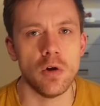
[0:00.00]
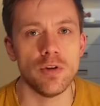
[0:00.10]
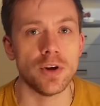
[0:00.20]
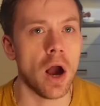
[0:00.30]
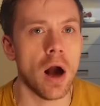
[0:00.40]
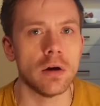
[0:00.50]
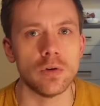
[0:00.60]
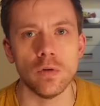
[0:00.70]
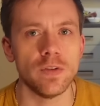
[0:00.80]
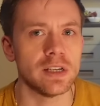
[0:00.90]
the dark
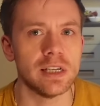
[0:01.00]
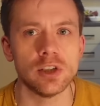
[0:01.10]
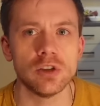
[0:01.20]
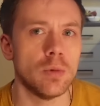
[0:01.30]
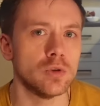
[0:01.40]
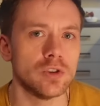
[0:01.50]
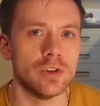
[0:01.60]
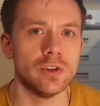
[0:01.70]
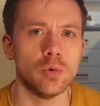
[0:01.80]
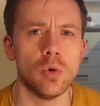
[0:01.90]
or fictitious
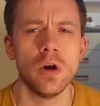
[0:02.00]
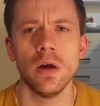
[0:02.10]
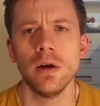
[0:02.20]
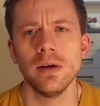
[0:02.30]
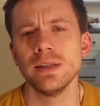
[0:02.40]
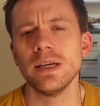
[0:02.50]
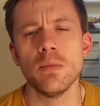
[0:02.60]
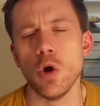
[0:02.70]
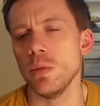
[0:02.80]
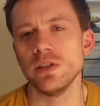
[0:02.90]
monsters, or seeing
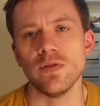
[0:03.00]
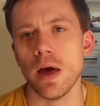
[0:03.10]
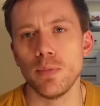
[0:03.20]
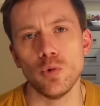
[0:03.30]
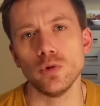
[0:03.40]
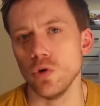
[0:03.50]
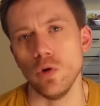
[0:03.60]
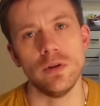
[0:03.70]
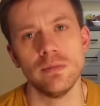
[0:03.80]
moments of their pure joy?